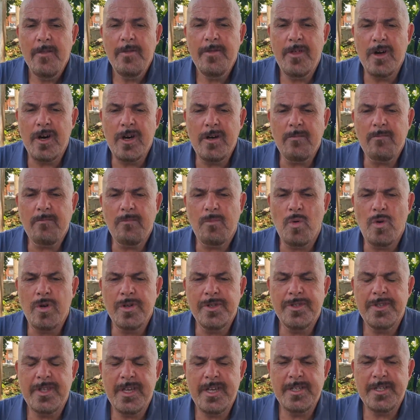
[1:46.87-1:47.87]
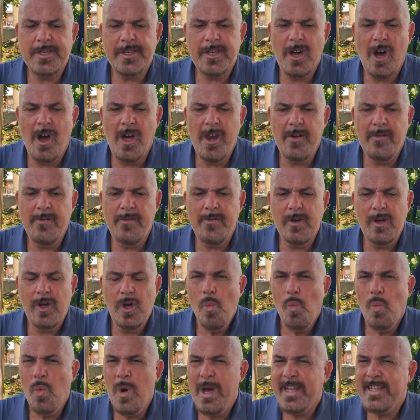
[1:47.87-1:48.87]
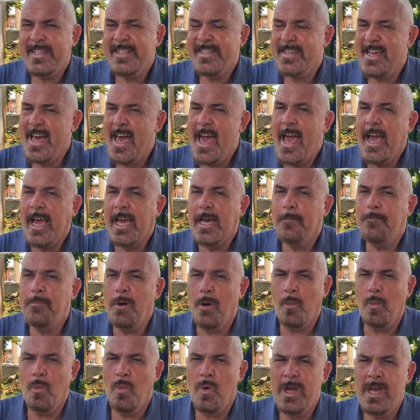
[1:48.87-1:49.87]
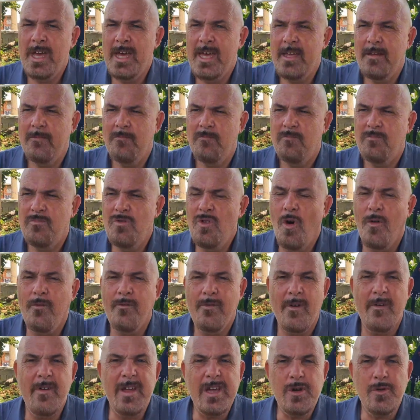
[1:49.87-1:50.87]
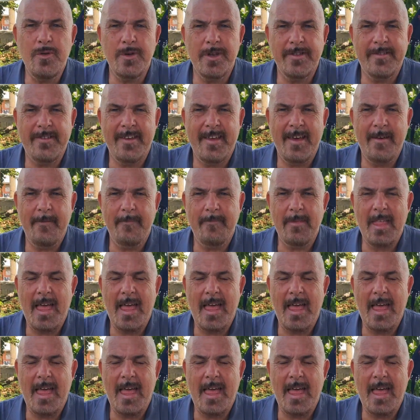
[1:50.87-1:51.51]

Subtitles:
that was this kind of, we're tech, but we're not very good at it.